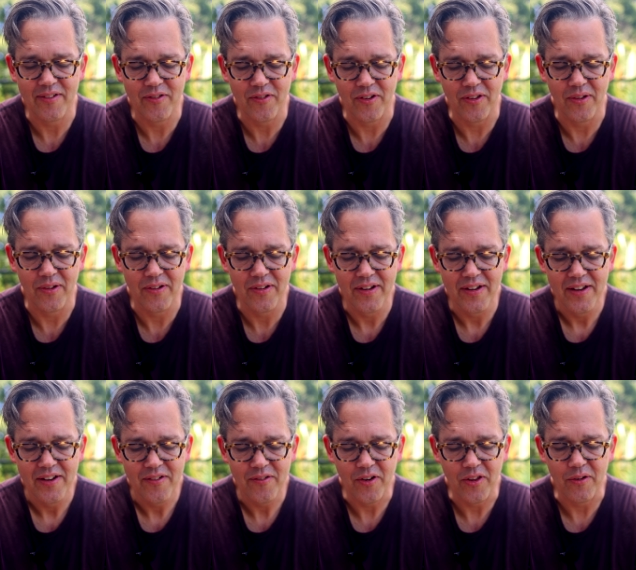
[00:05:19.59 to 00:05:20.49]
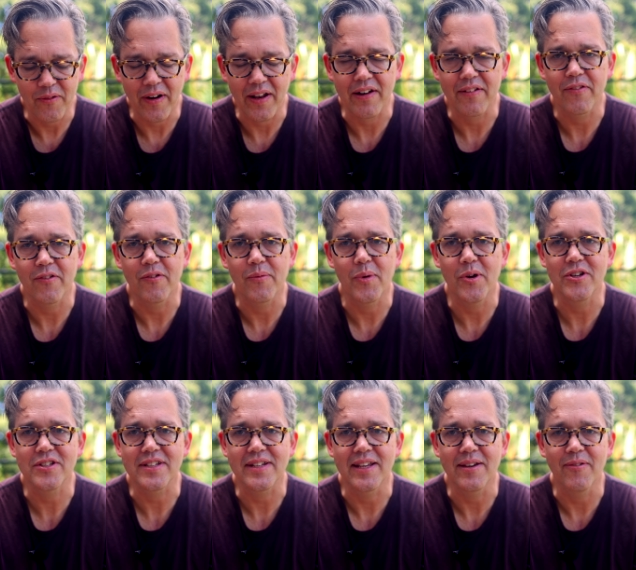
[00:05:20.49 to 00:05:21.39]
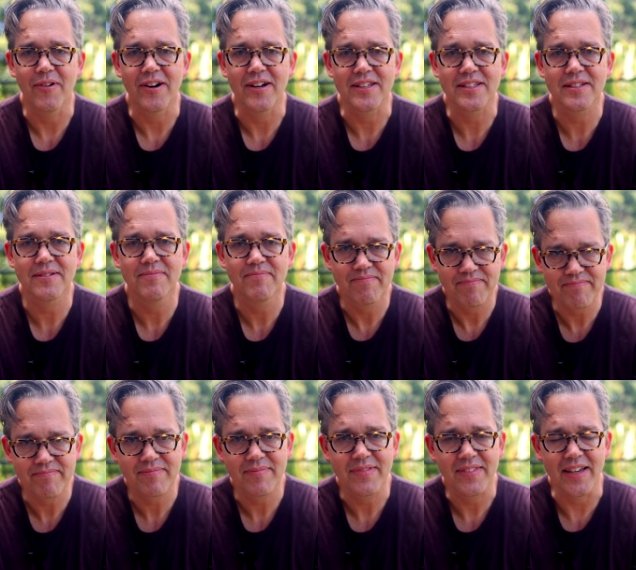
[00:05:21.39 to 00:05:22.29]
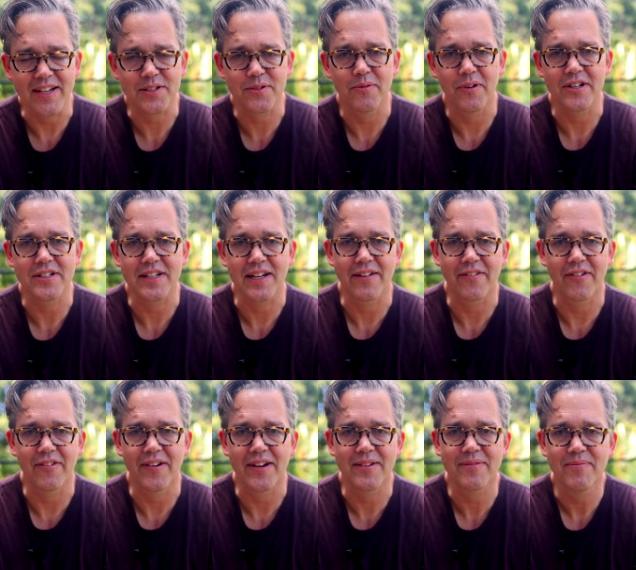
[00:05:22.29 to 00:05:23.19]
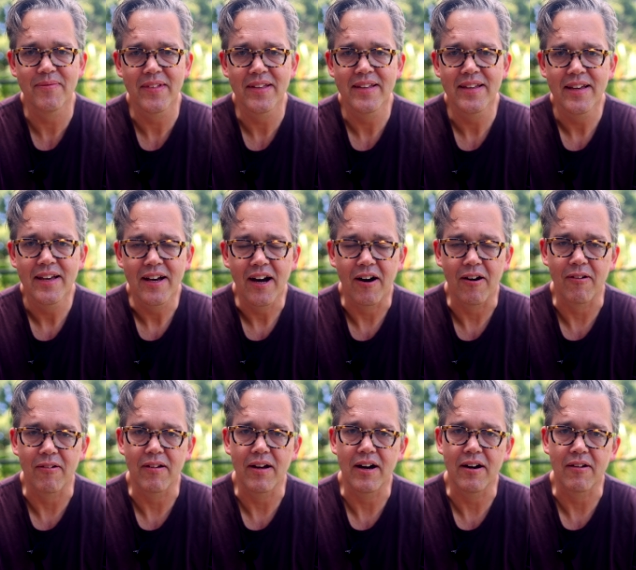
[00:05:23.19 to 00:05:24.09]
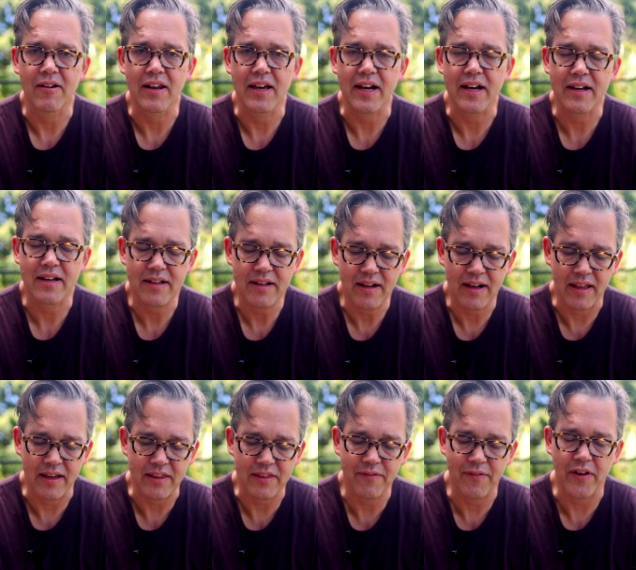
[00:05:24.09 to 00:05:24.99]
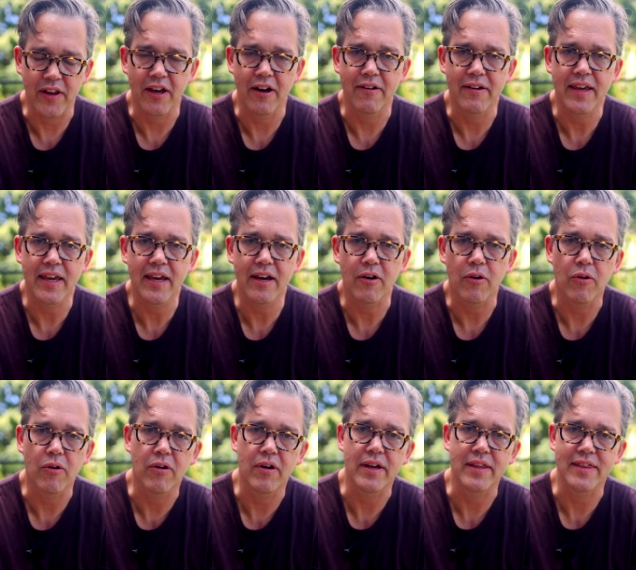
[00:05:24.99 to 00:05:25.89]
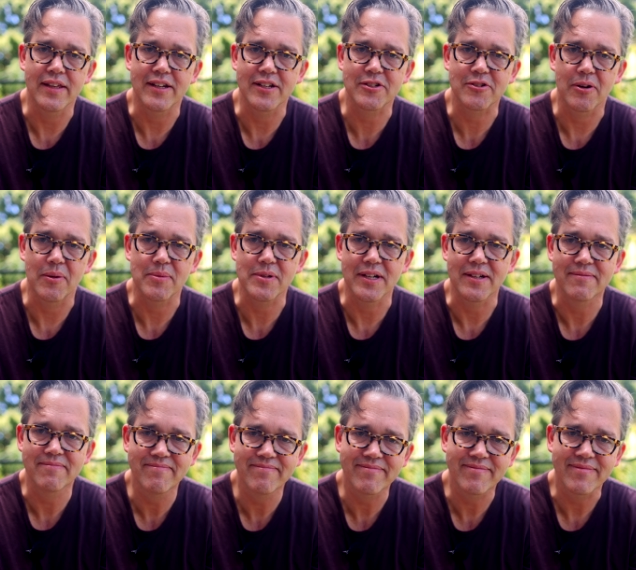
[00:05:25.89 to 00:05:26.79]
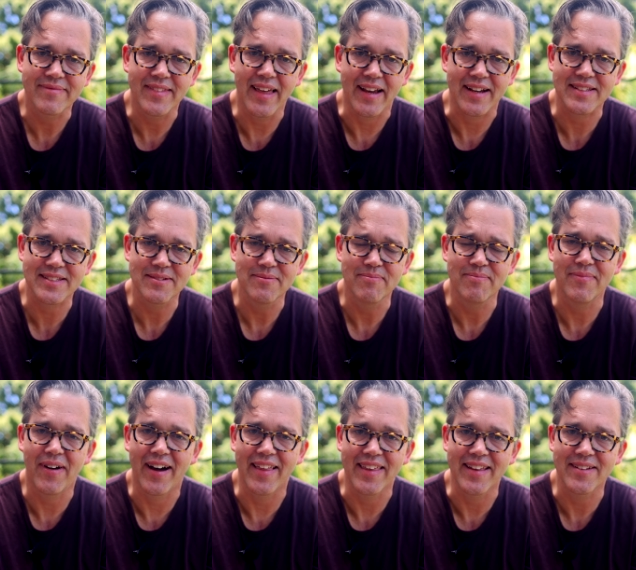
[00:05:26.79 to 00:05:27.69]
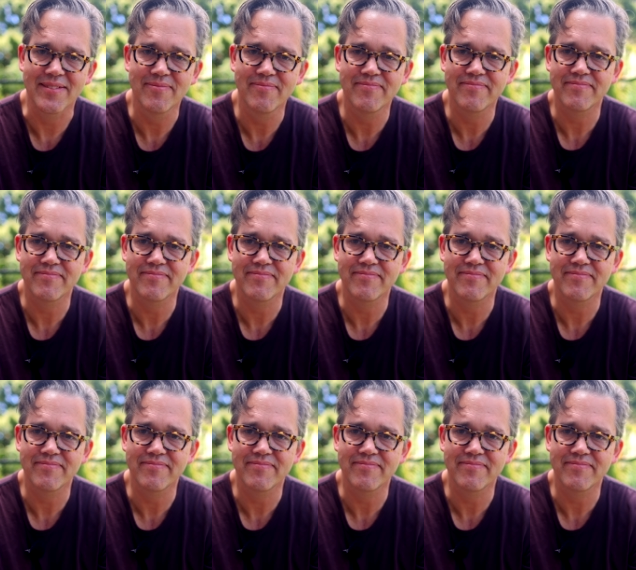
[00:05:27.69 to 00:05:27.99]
for the wonderful person he was. Thanks for watching, everyone. I'll link the video here or in the description. Thanks. Bye then.